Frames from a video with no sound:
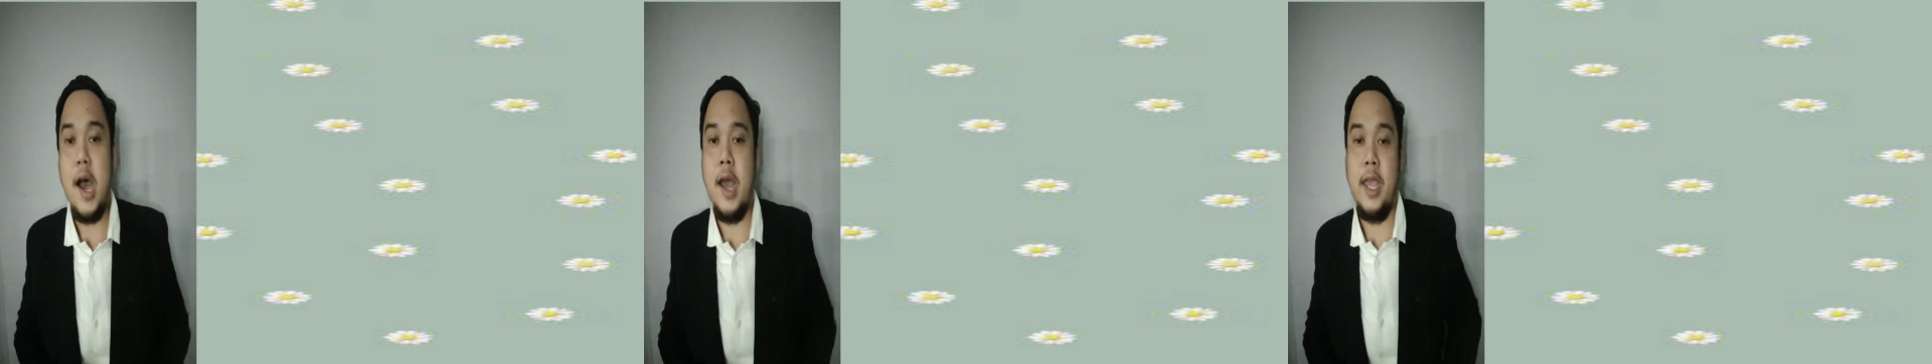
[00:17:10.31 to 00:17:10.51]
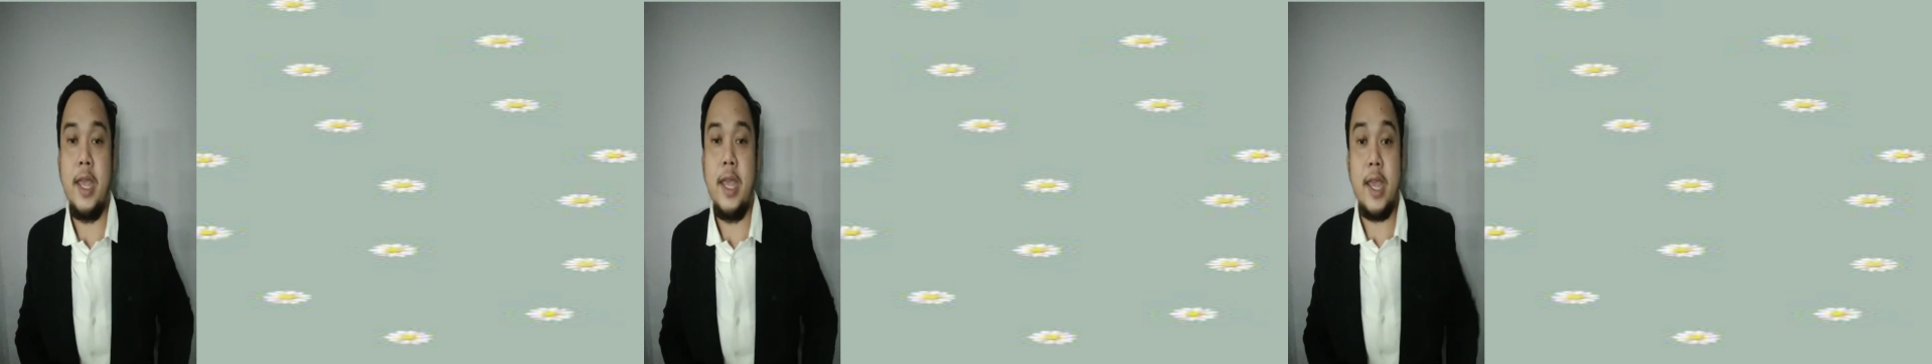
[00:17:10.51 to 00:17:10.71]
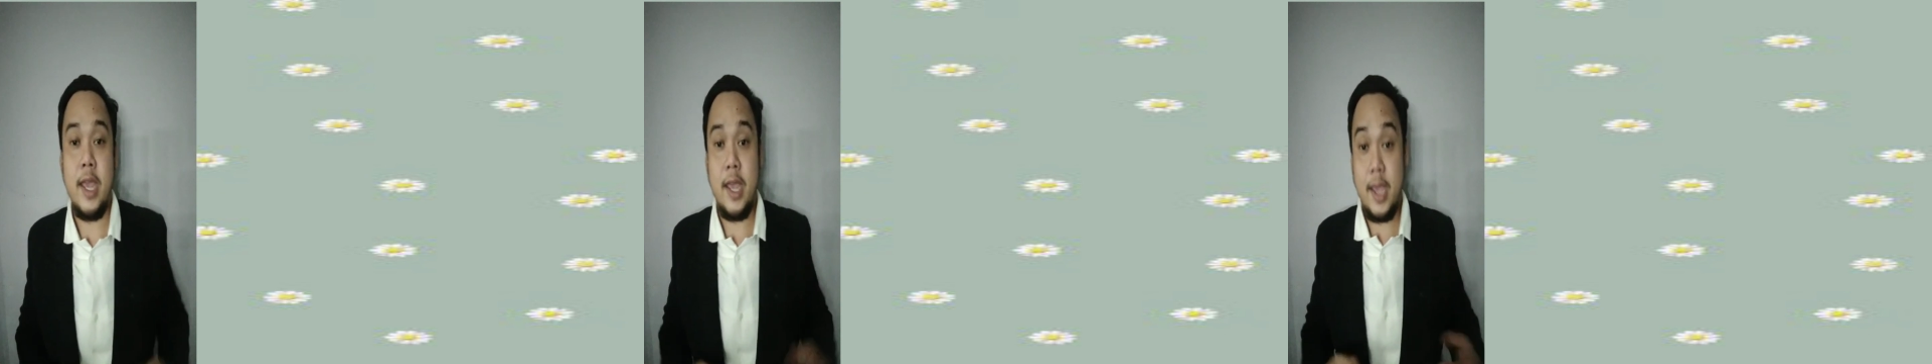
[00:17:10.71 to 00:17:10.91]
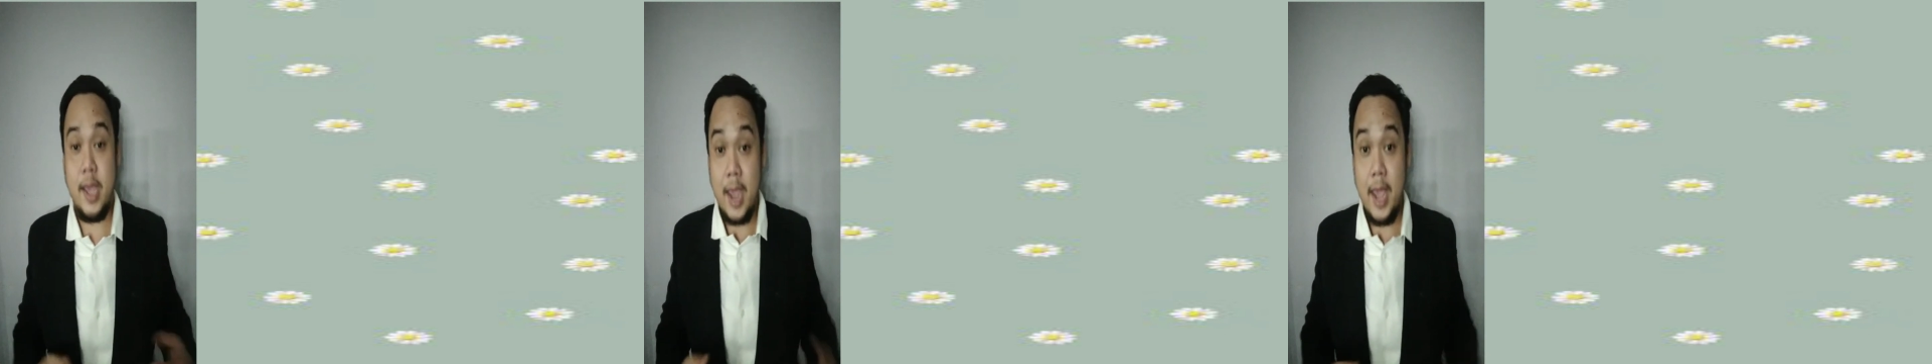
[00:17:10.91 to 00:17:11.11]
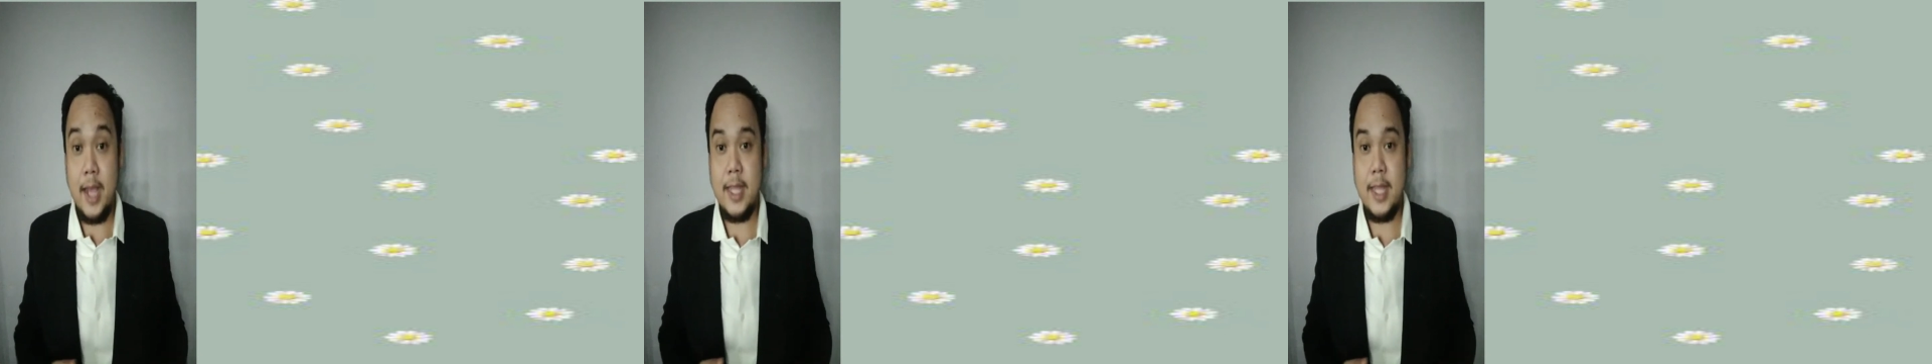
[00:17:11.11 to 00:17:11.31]
in
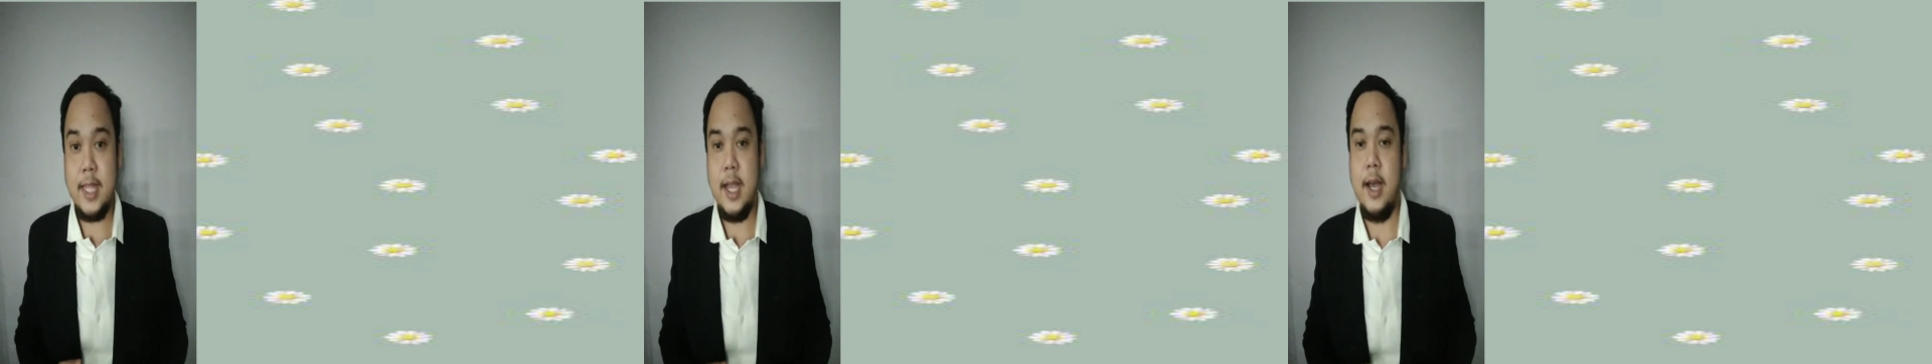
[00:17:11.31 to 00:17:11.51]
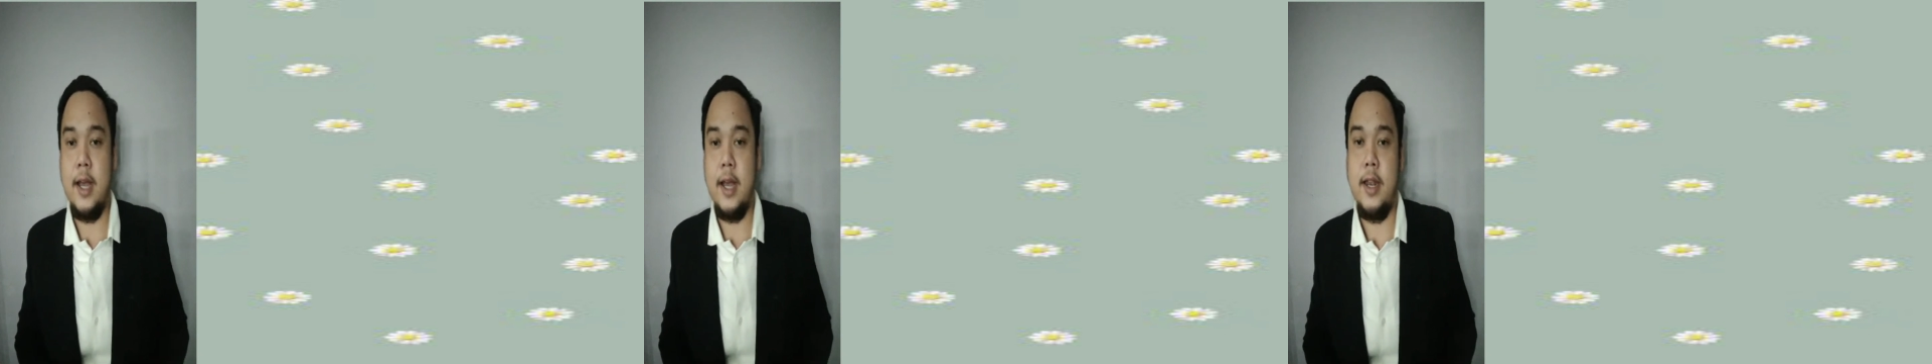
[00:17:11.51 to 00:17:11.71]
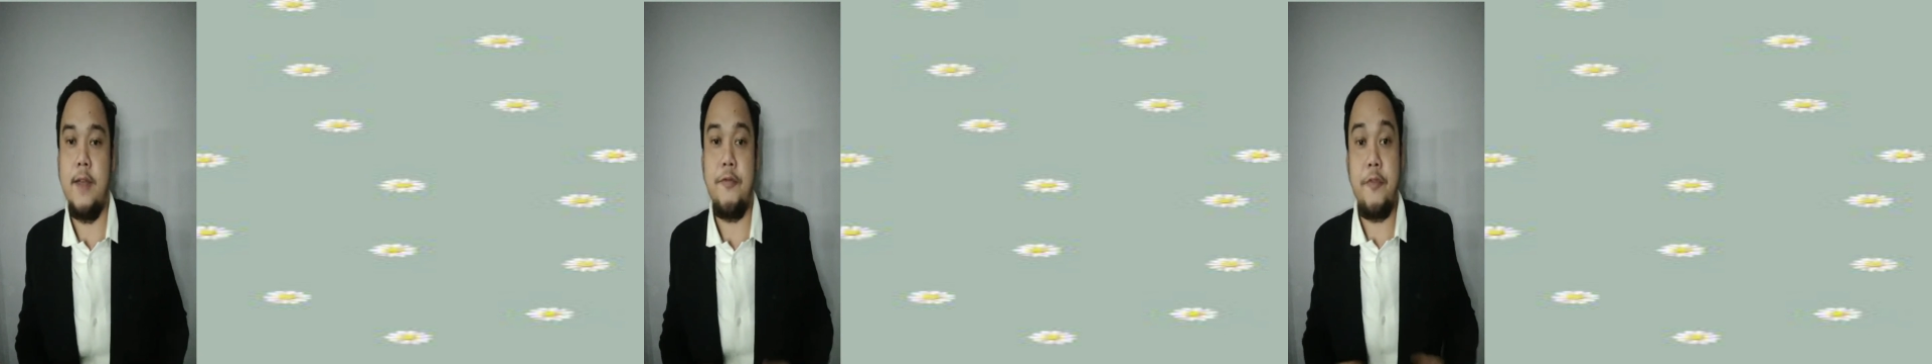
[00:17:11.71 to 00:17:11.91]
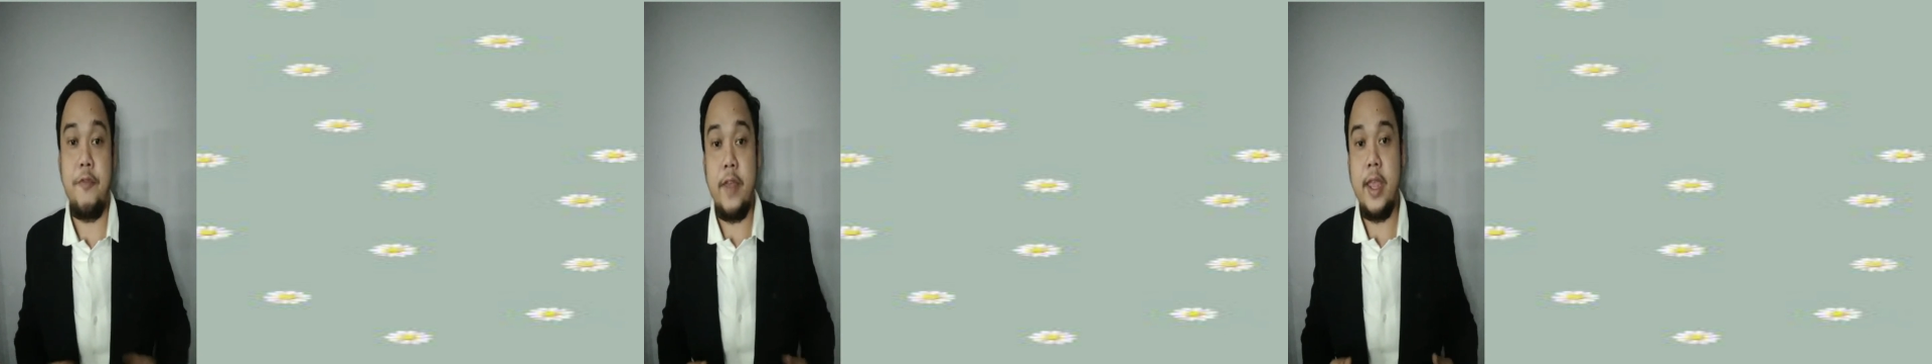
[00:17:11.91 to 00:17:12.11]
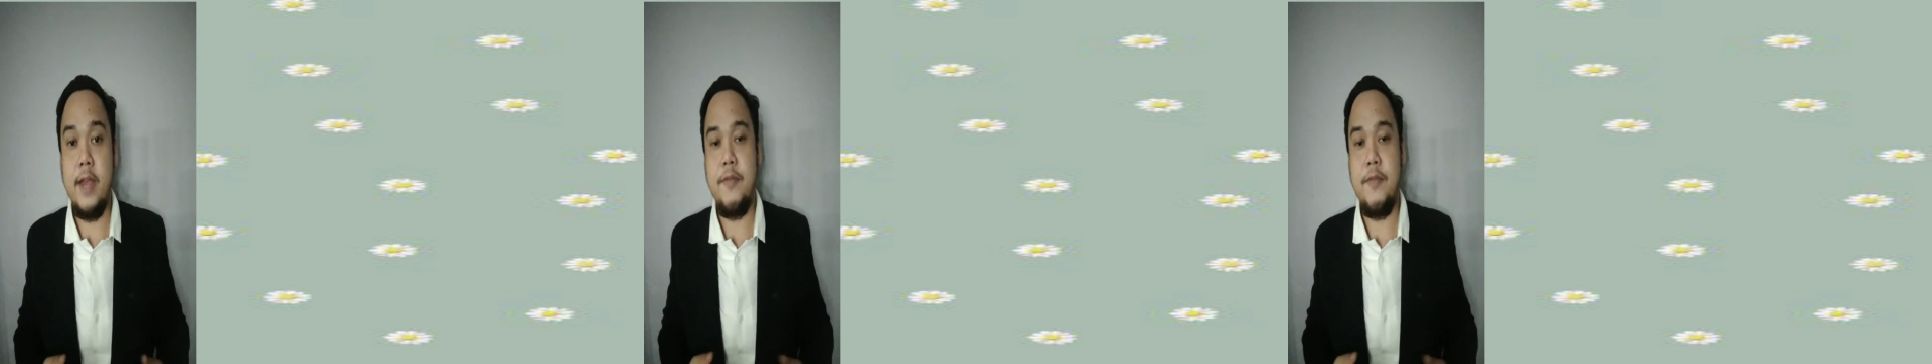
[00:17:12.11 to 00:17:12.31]
case the
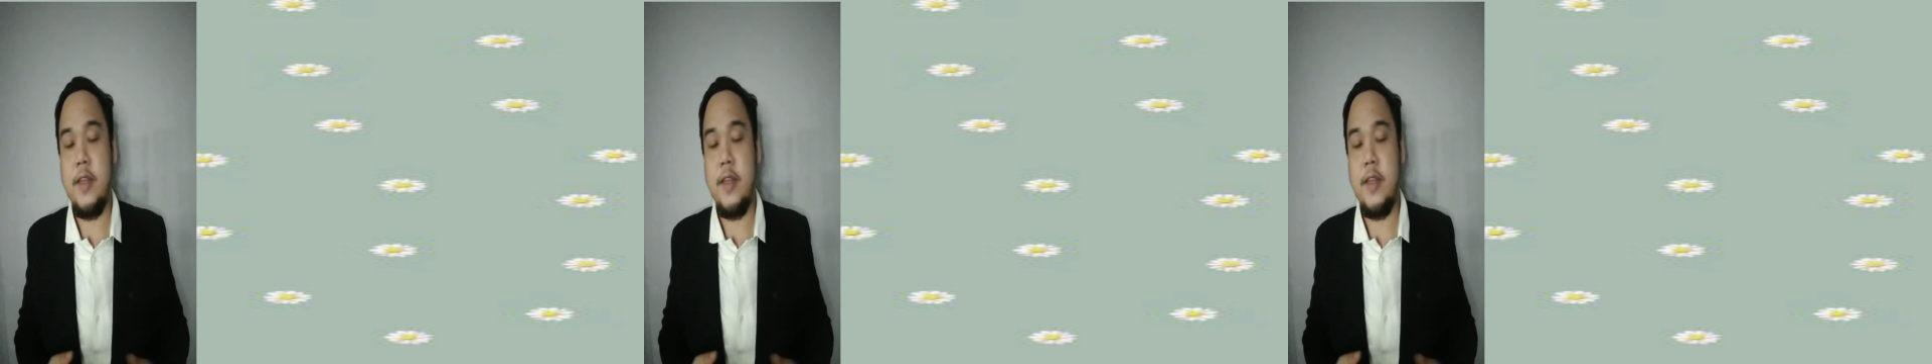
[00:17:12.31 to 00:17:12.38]
field